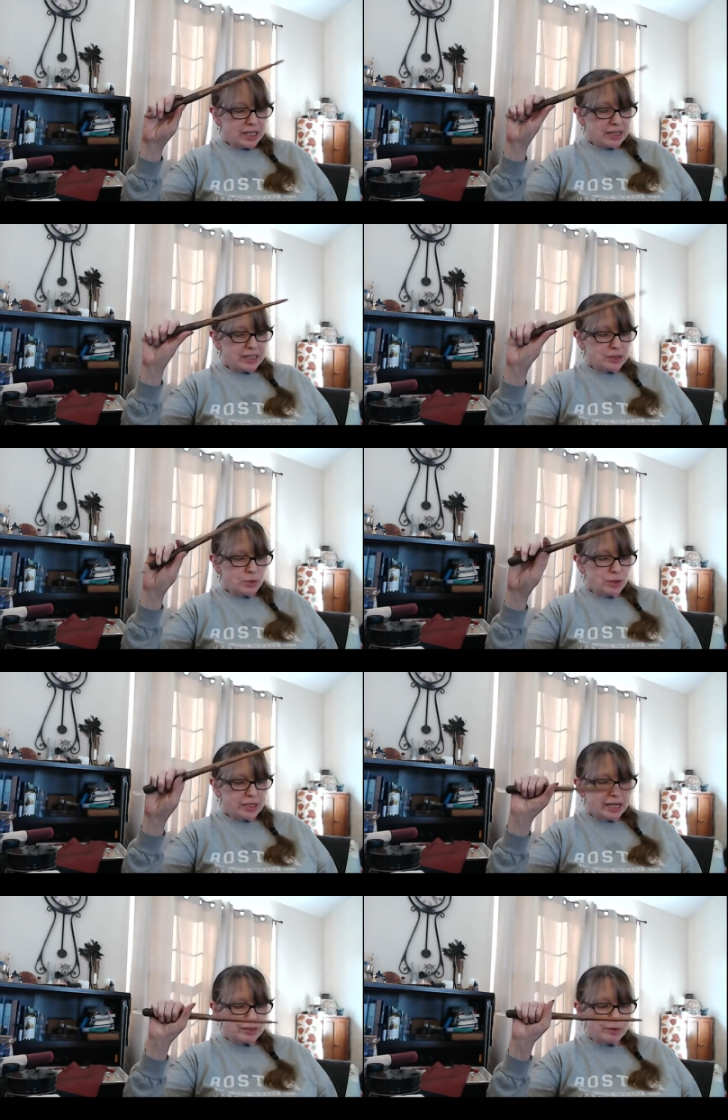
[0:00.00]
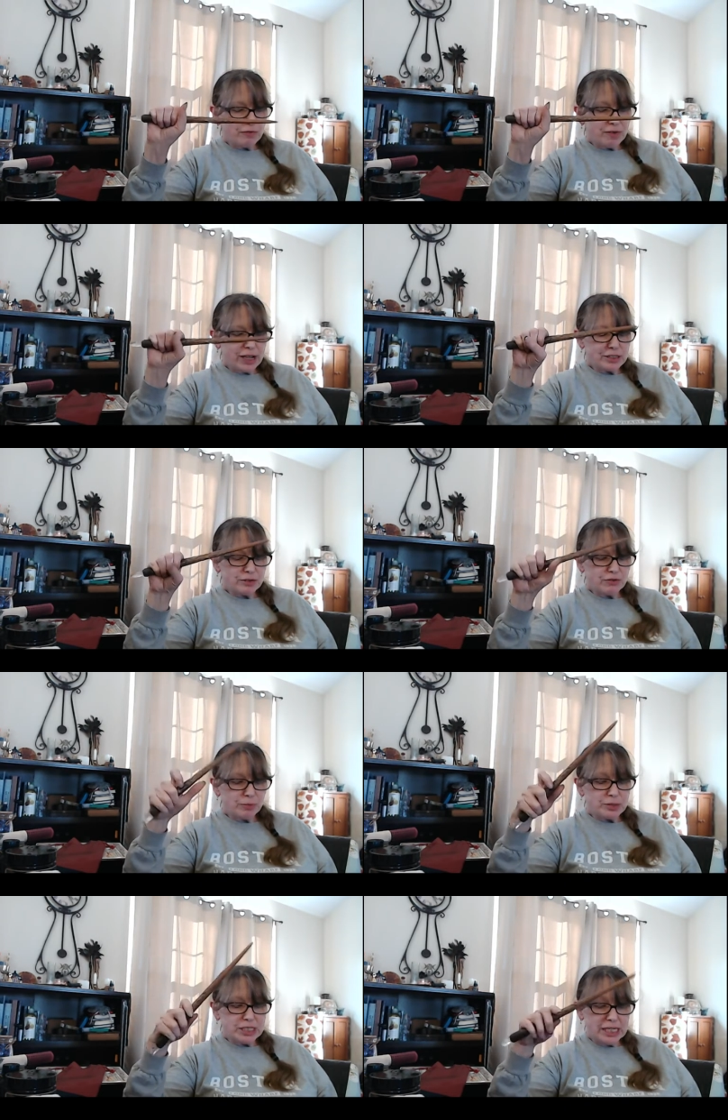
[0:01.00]
This wand has been fashioned
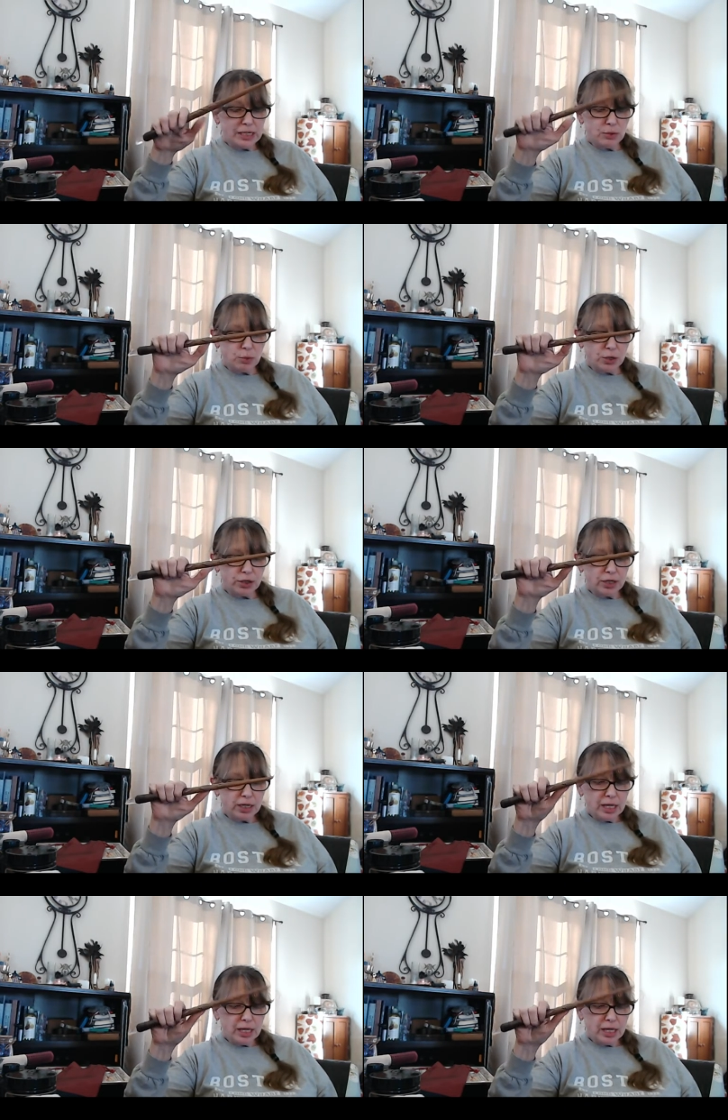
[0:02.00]
from teak wood